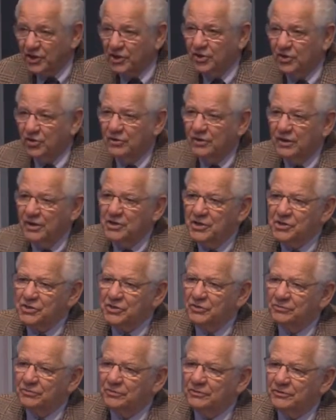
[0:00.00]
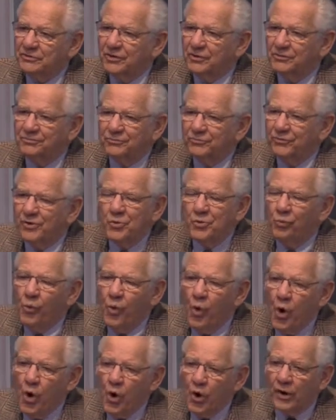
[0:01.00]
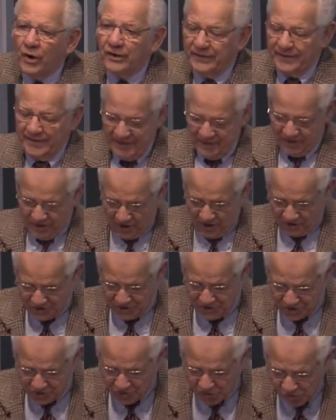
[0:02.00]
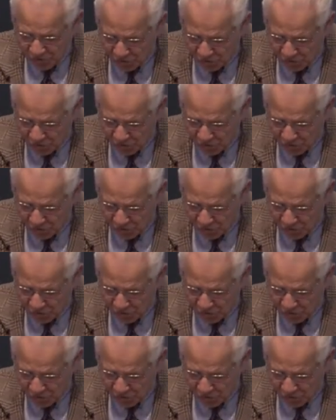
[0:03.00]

the, the reward, he calls it